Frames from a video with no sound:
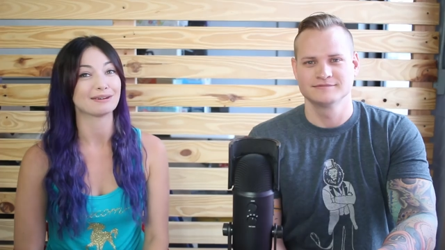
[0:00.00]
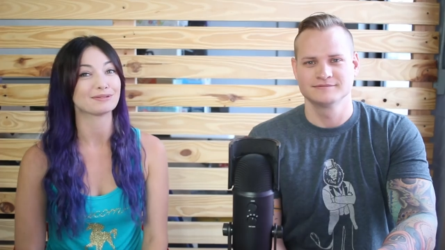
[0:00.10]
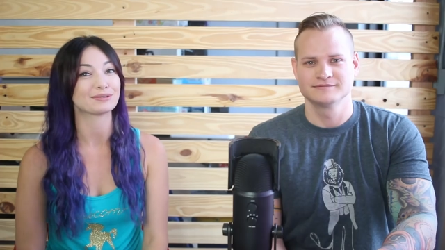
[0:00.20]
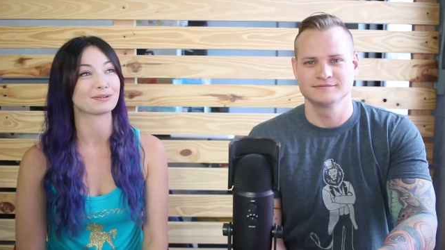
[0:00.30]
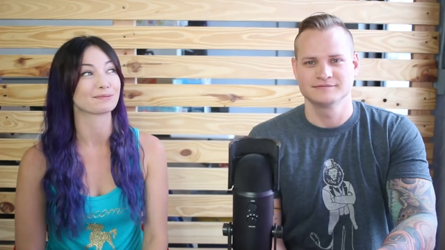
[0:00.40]
Speaker 1: That
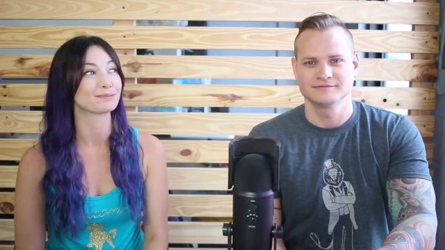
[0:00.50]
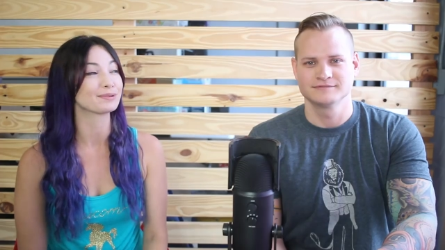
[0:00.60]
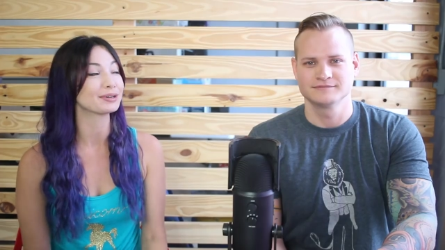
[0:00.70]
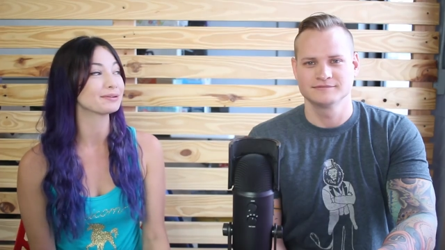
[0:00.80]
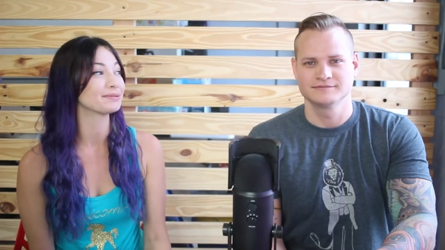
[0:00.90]
was a
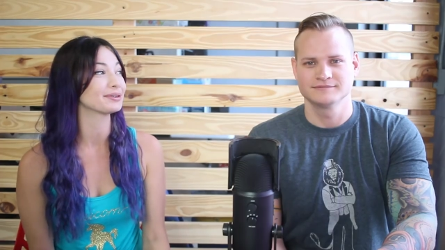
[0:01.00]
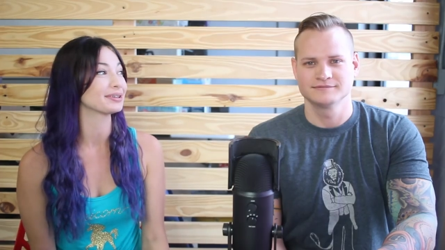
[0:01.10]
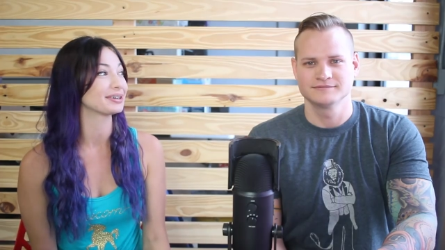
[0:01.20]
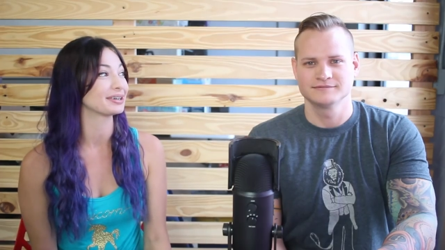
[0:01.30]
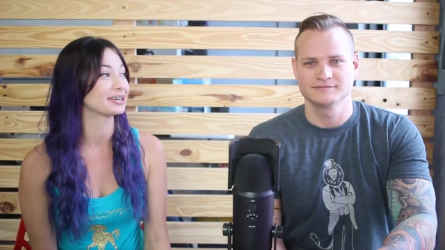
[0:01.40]
really,
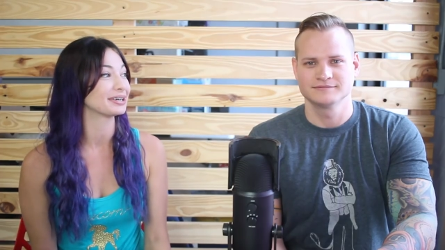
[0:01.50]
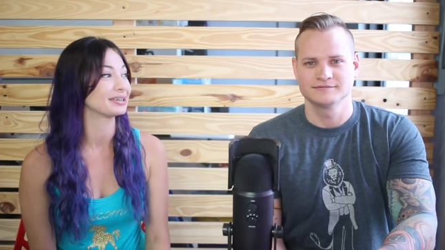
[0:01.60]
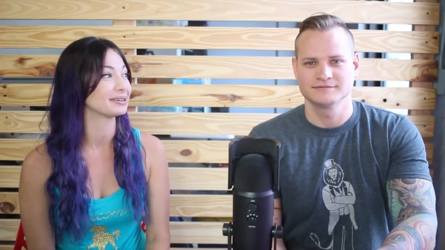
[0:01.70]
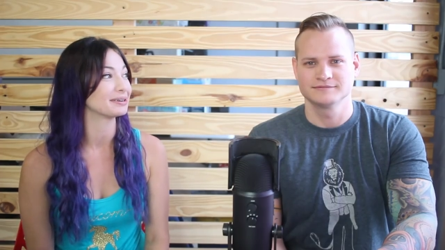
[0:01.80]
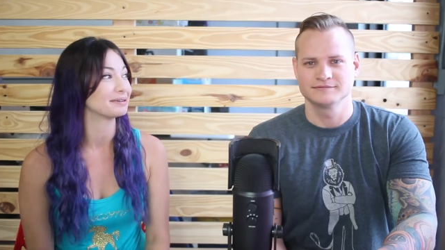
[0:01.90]
really
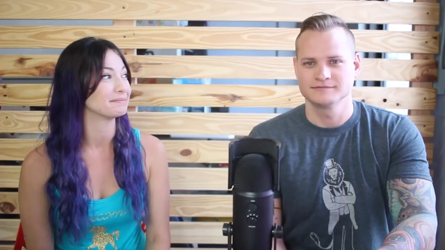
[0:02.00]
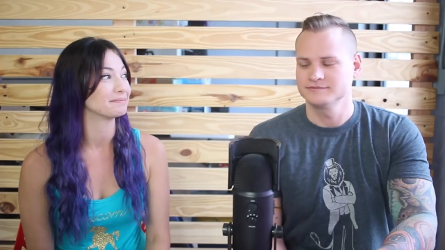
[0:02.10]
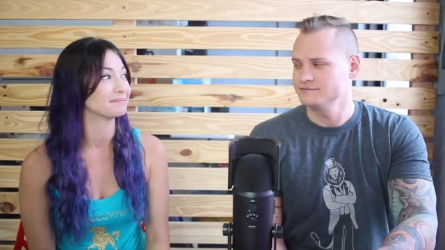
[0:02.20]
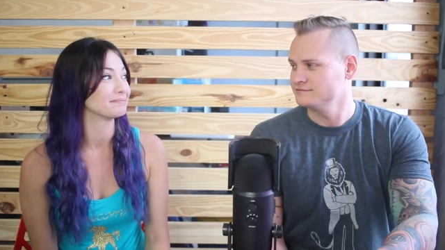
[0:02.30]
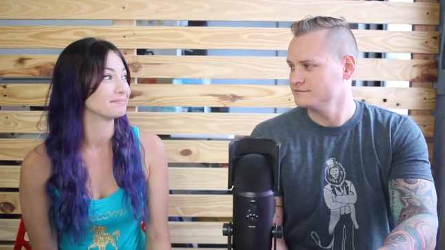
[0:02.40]
good
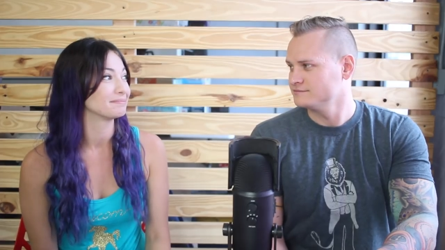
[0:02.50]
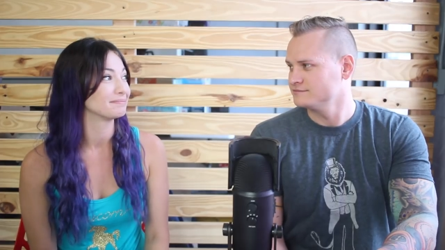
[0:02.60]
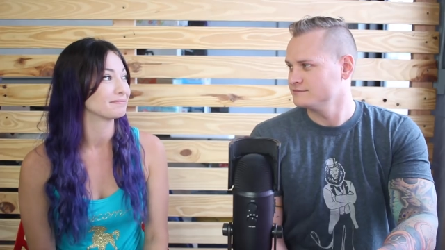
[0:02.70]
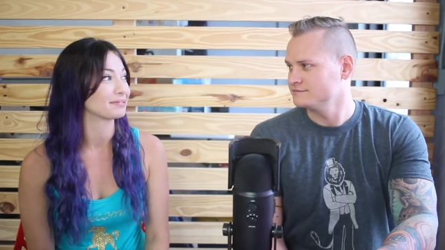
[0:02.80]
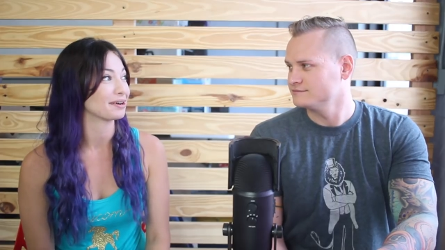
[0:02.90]

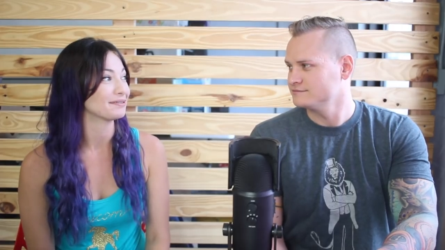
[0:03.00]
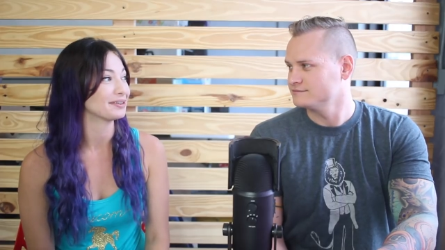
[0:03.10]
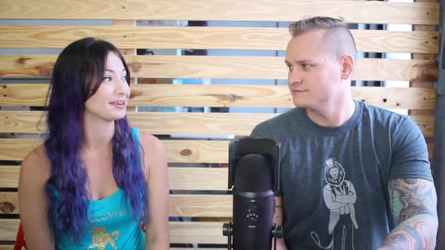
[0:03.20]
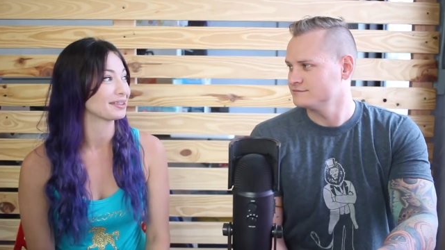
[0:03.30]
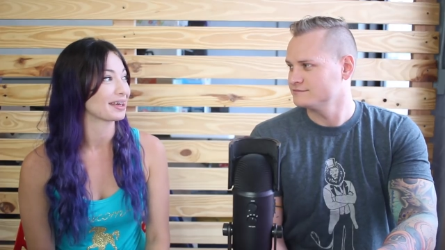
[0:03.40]

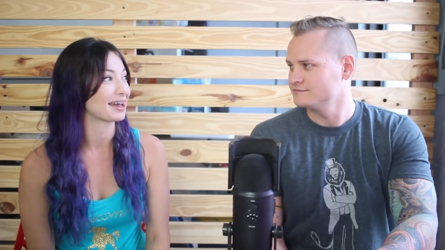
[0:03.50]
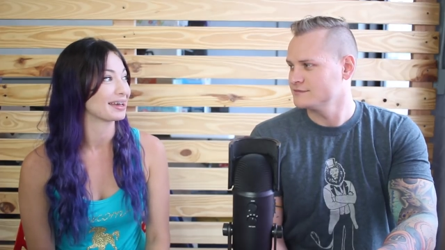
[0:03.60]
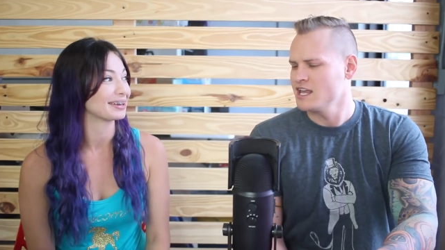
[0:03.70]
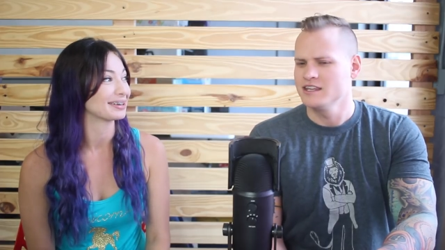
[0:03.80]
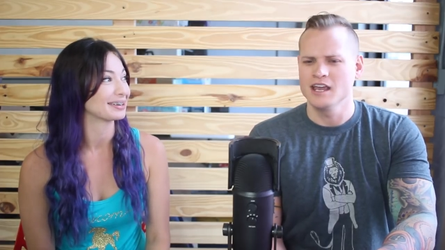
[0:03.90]
profit on
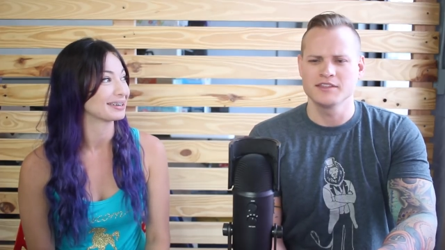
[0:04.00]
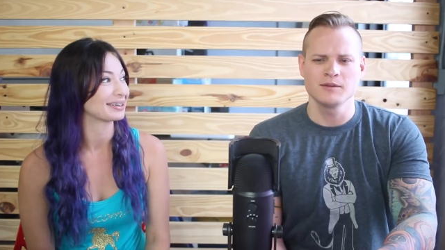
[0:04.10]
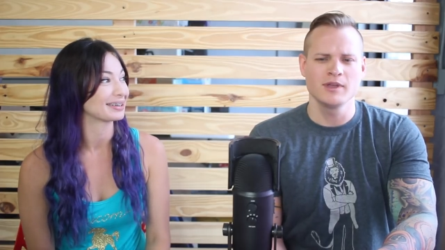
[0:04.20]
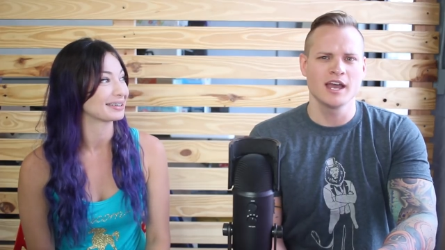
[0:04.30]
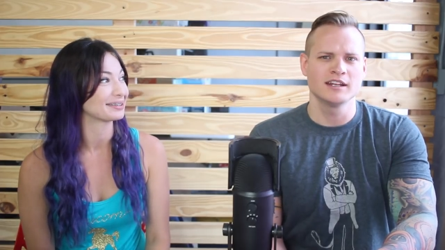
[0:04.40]
that.
Speaker 2: Yeah, I
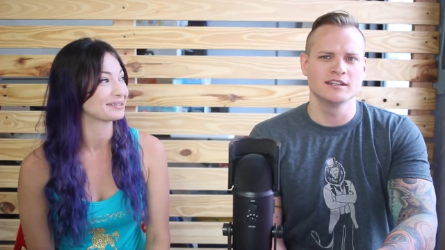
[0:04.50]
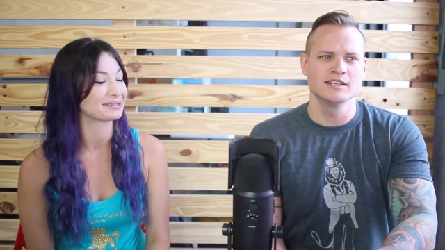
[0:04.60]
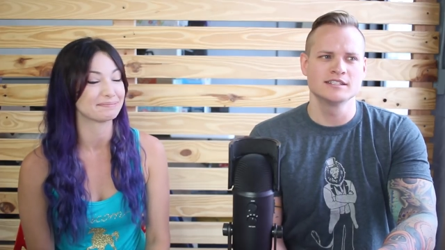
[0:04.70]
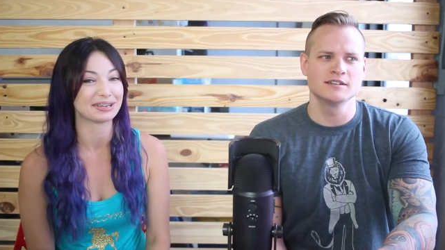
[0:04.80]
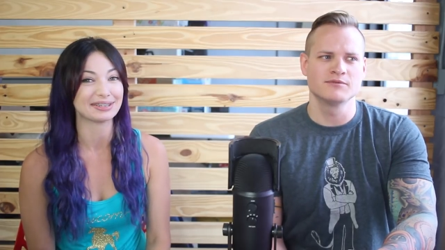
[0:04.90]
think we had it, it
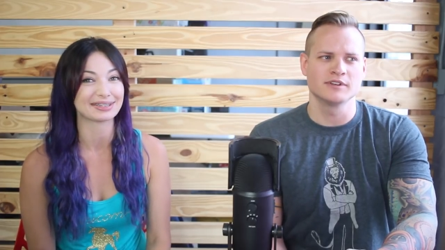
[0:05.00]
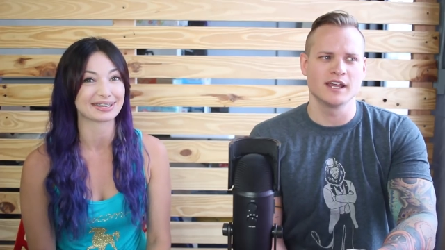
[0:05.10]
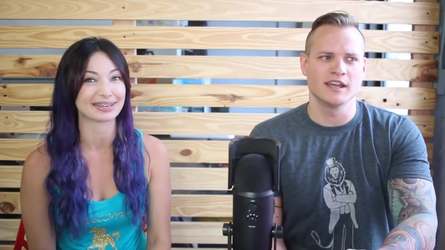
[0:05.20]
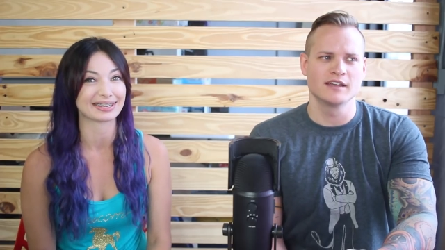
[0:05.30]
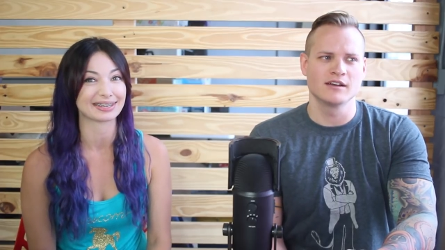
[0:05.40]
listed amazing. for
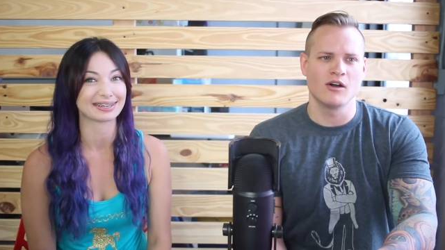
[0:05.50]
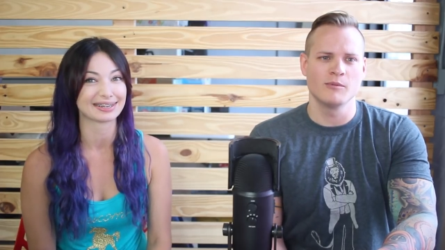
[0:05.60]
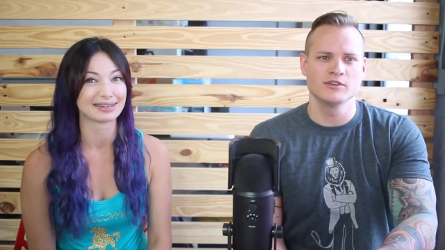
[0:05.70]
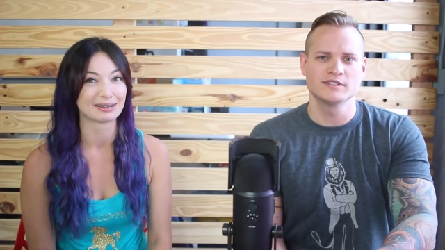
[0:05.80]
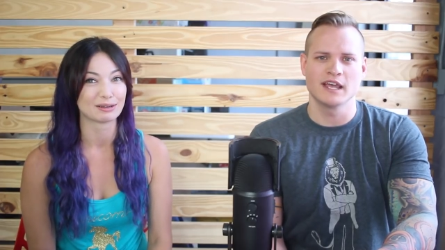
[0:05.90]
like
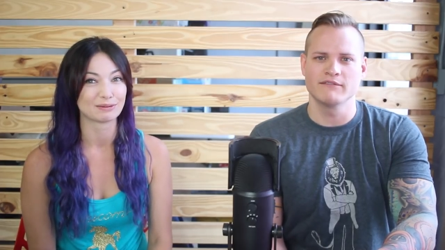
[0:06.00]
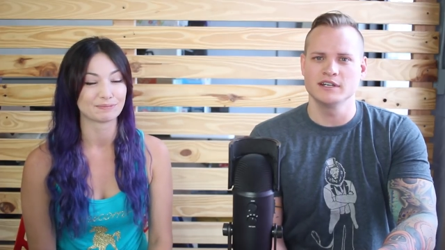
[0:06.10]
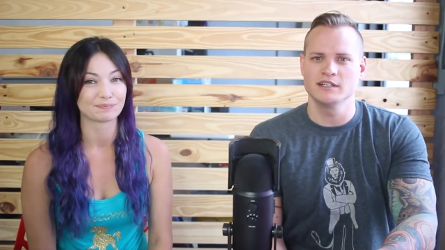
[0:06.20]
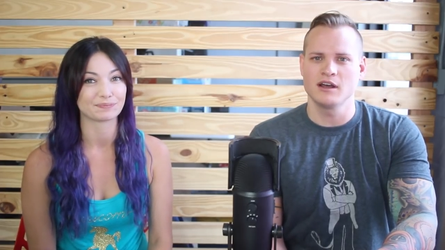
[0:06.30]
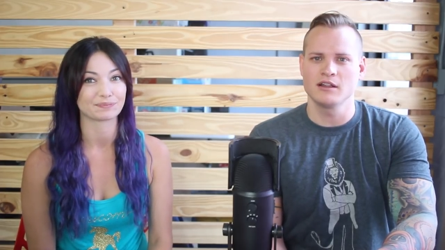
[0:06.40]
almost
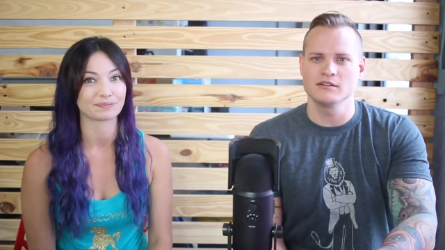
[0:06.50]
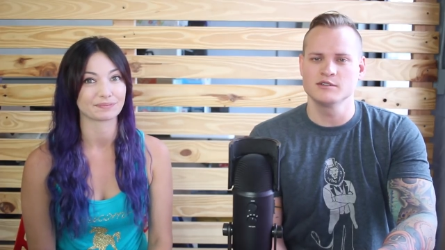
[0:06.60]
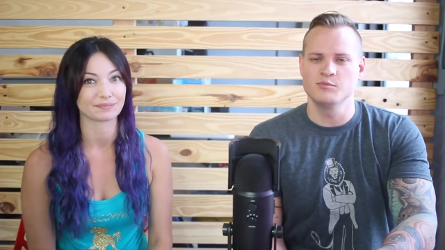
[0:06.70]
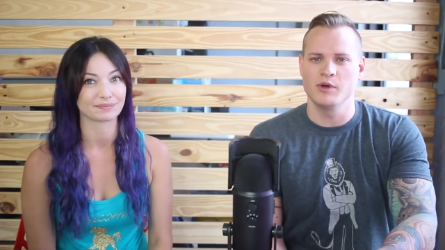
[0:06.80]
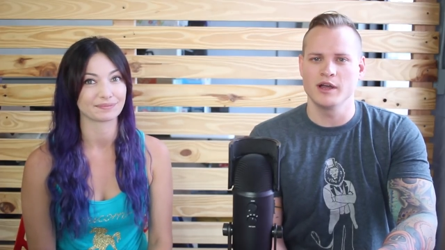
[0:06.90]
seventy
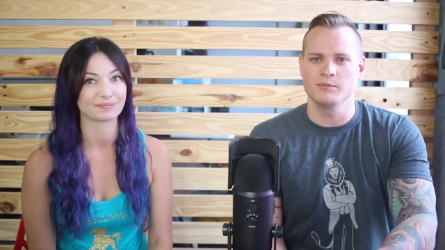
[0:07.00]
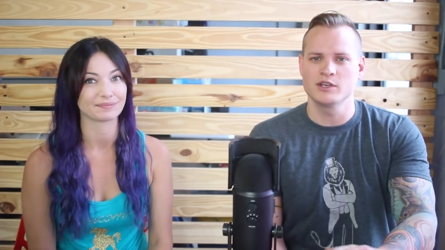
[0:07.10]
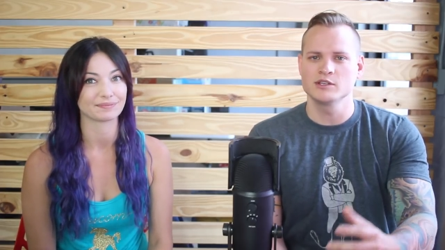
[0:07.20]
dollars, but